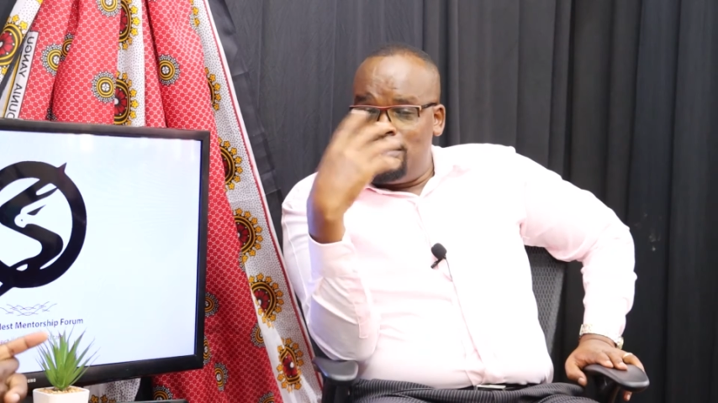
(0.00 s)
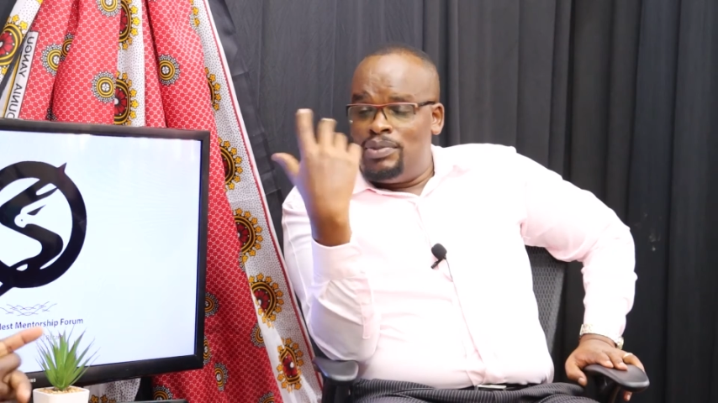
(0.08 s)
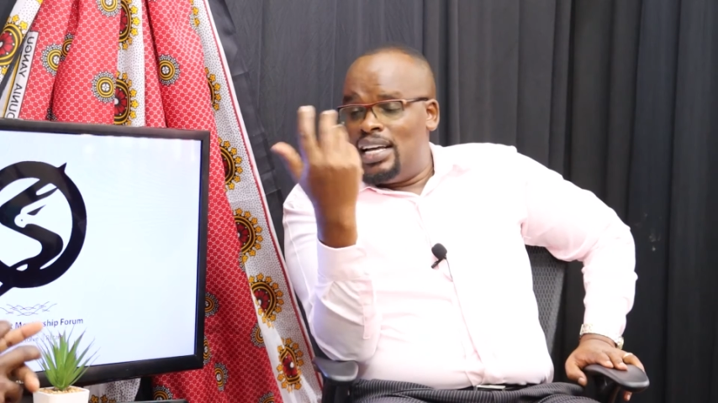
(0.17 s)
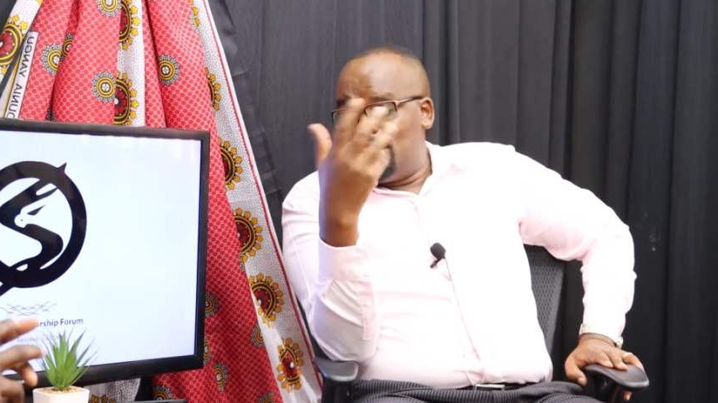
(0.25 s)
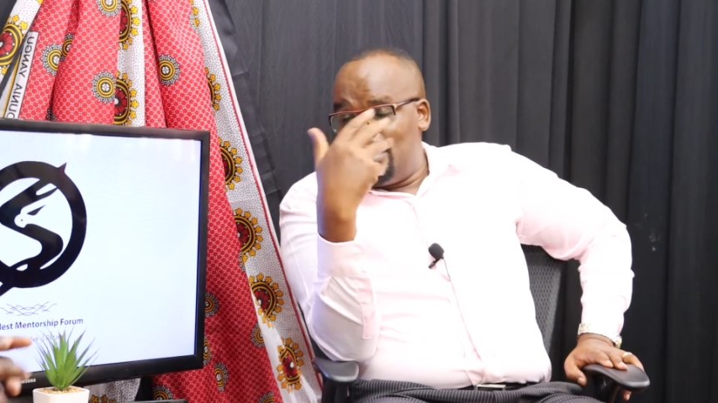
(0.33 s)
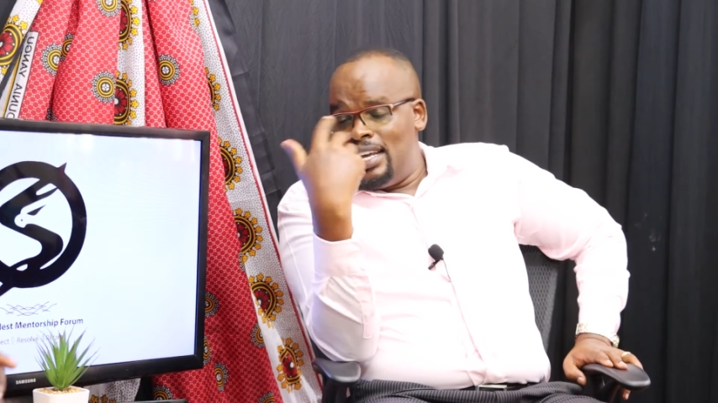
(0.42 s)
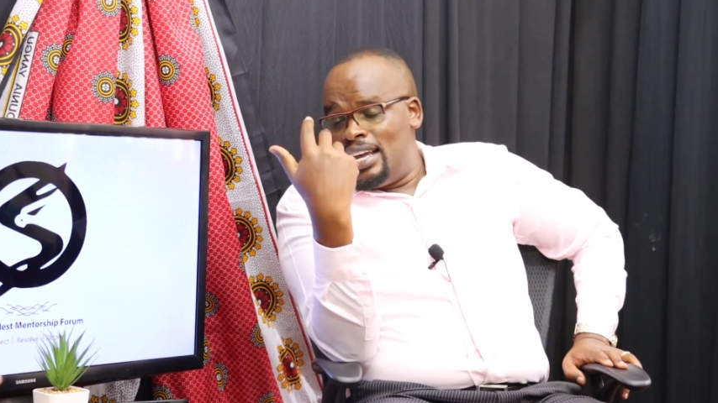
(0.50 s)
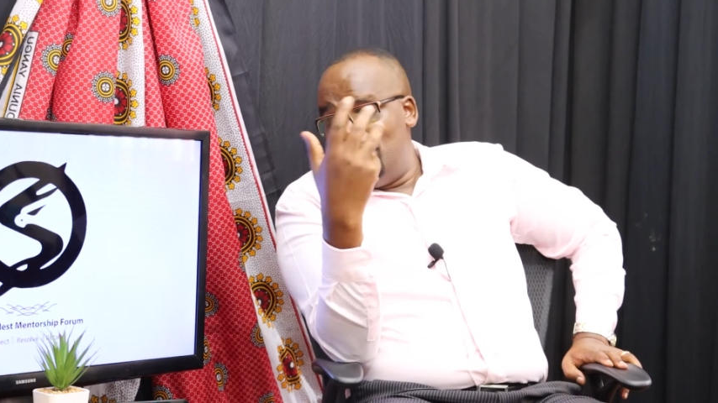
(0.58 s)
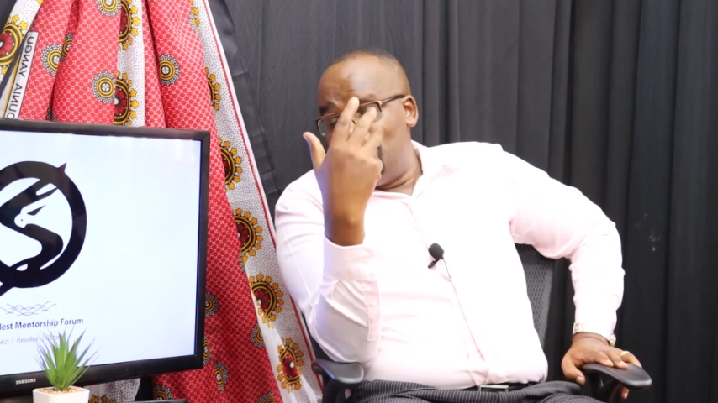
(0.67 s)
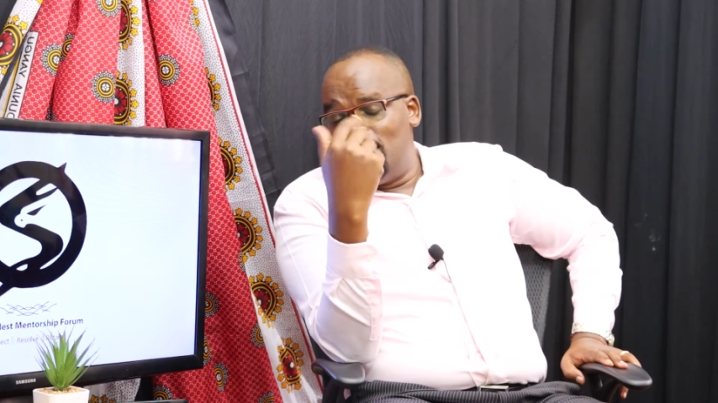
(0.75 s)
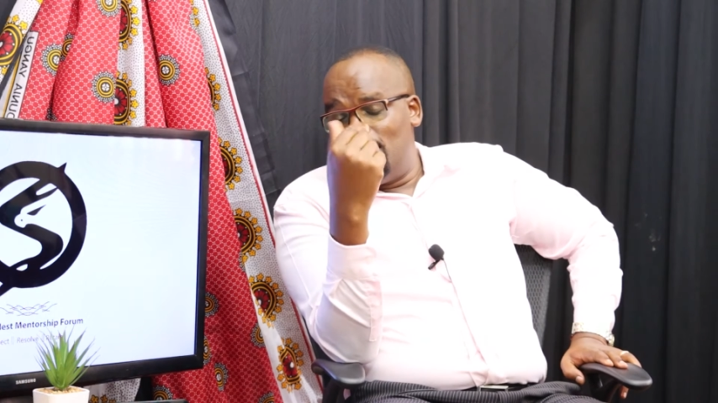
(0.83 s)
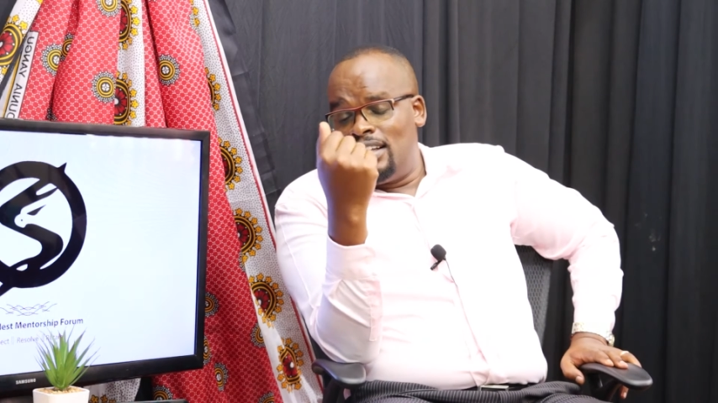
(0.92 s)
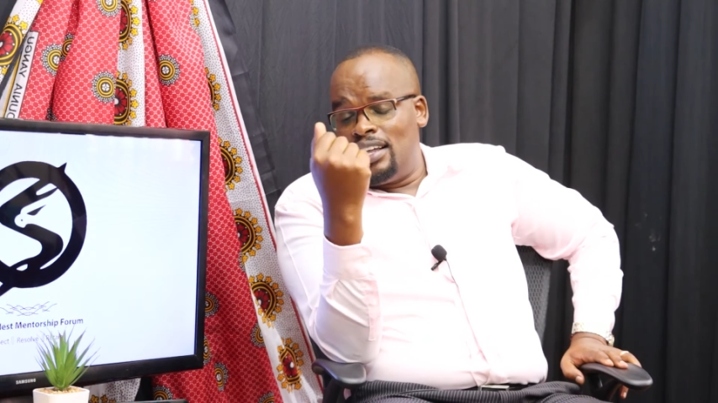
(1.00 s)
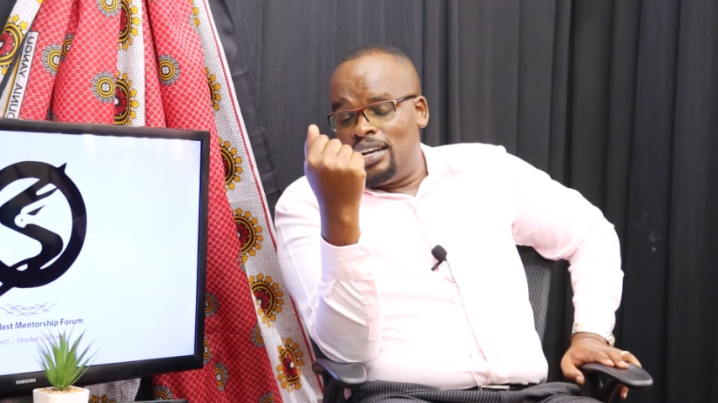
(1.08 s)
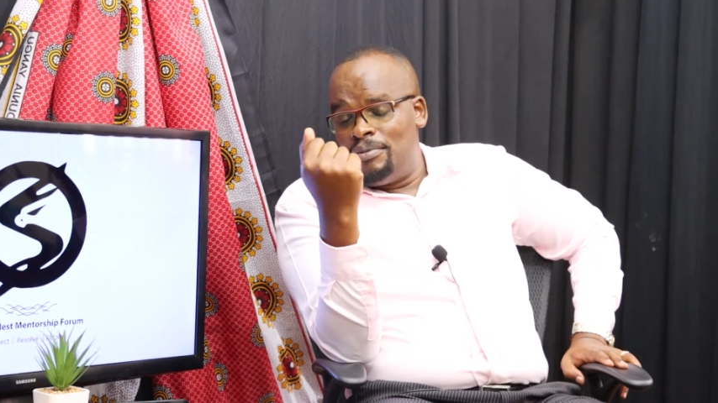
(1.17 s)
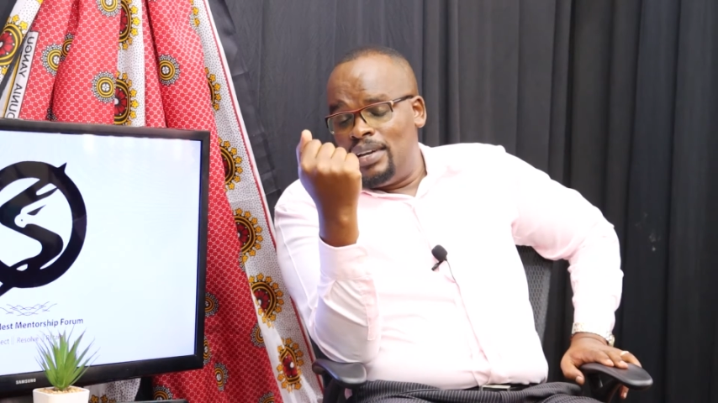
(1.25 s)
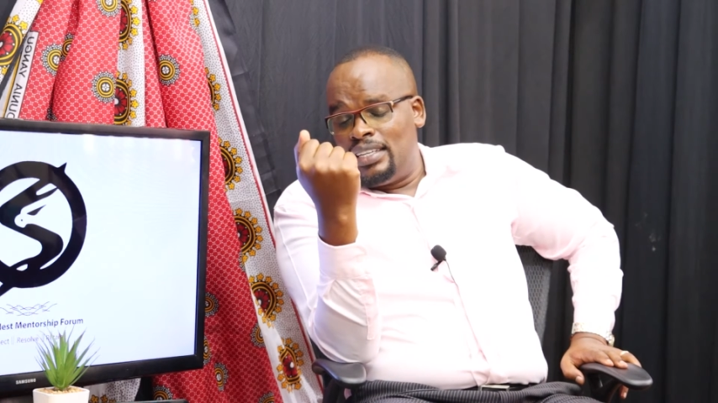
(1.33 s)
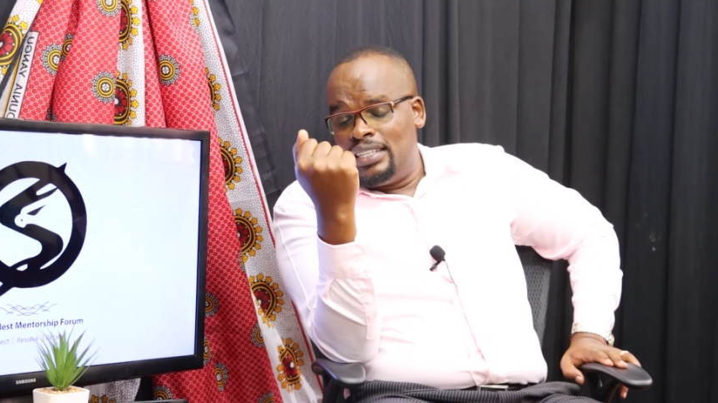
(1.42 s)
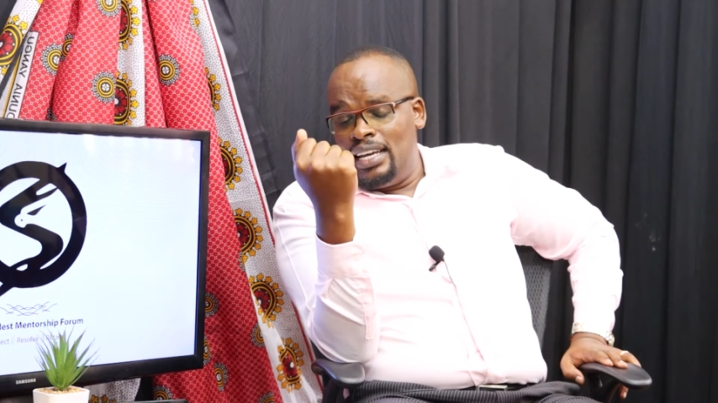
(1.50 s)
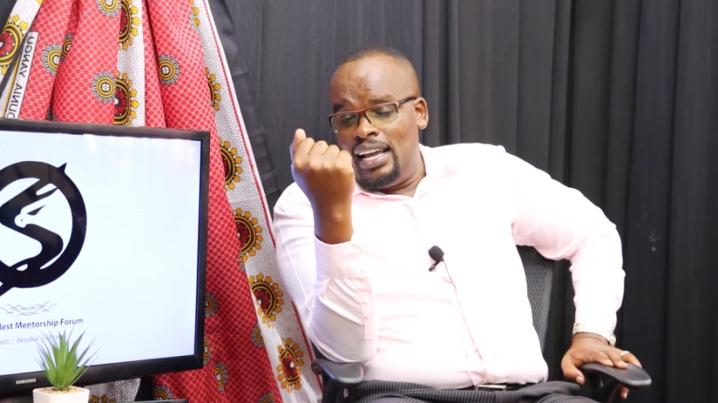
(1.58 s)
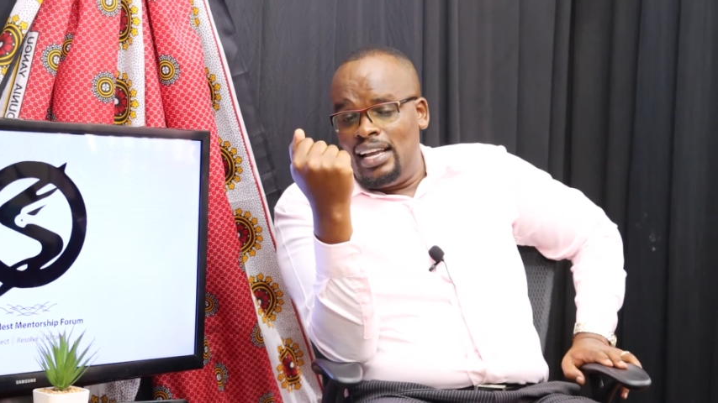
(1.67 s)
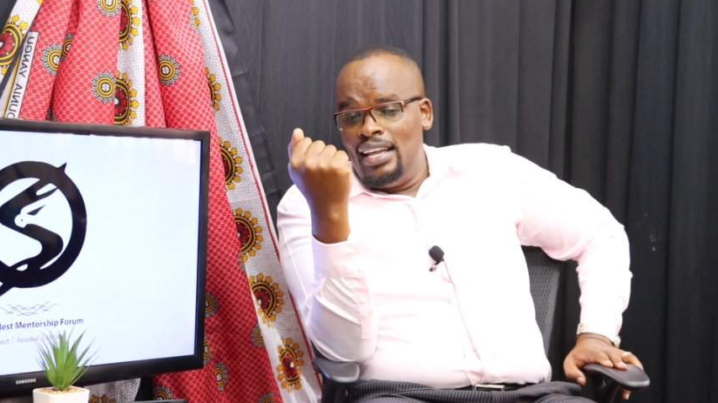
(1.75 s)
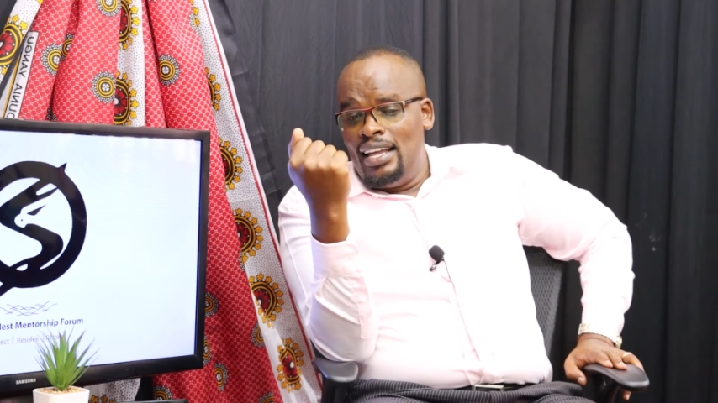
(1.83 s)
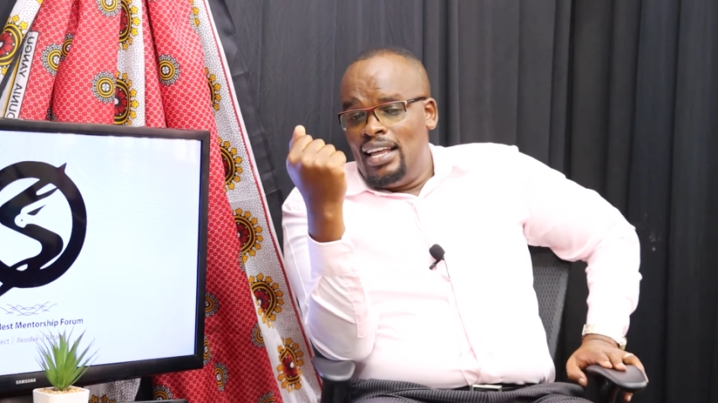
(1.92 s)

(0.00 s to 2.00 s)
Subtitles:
as we are saying everything that we are saying,